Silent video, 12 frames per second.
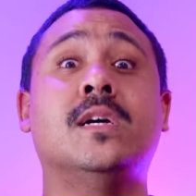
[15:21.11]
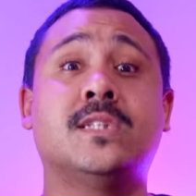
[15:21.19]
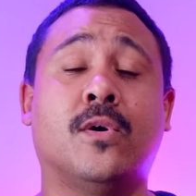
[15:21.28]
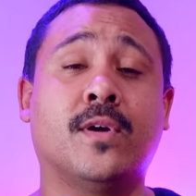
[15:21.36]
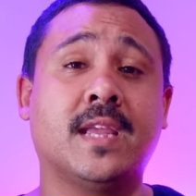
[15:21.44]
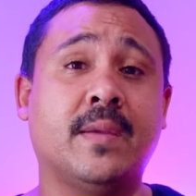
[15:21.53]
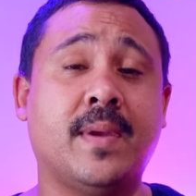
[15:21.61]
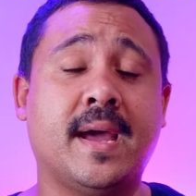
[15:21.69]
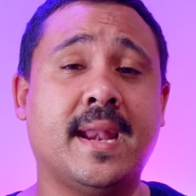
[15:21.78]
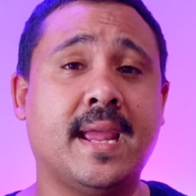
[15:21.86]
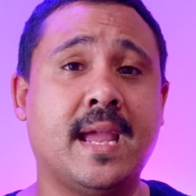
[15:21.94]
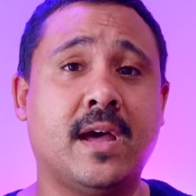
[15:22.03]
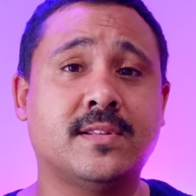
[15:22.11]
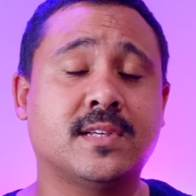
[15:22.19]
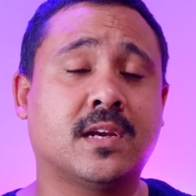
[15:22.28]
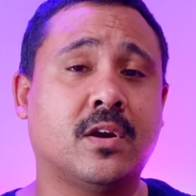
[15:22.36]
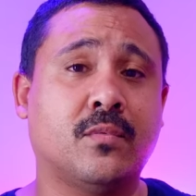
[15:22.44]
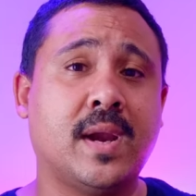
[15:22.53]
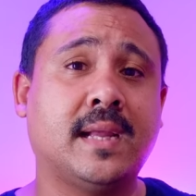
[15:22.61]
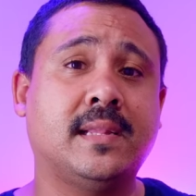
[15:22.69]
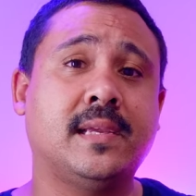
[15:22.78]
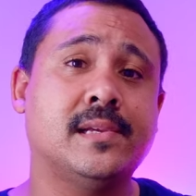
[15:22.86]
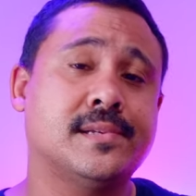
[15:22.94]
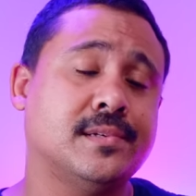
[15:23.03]
talking about how to
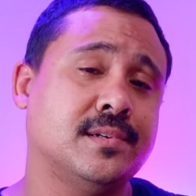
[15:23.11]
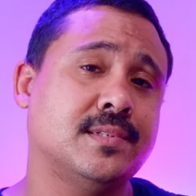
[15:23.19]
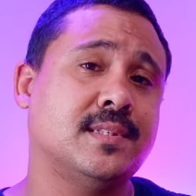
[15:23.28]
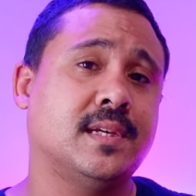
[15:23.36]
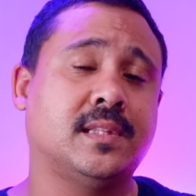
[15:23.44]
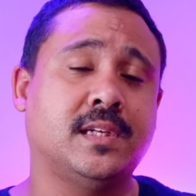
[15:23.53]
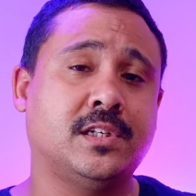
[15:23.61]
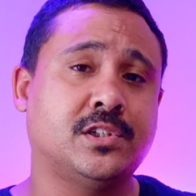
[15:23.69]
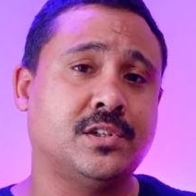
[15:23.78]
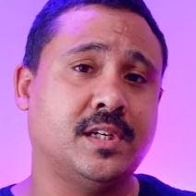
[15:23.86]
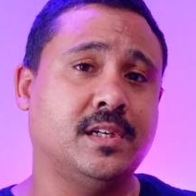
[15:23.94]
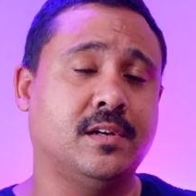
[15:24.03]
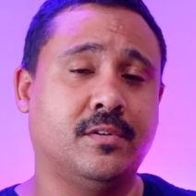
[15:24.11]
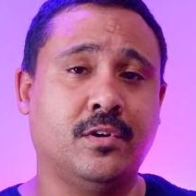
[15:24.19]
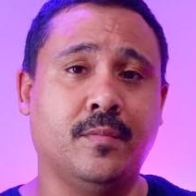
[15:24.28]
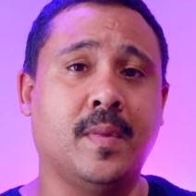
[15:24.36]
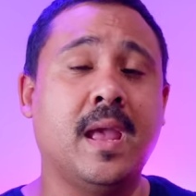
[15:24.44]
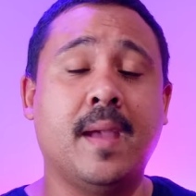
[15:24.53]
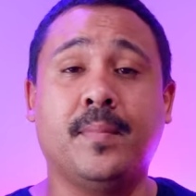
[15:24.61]
correctly acoustically treat a room.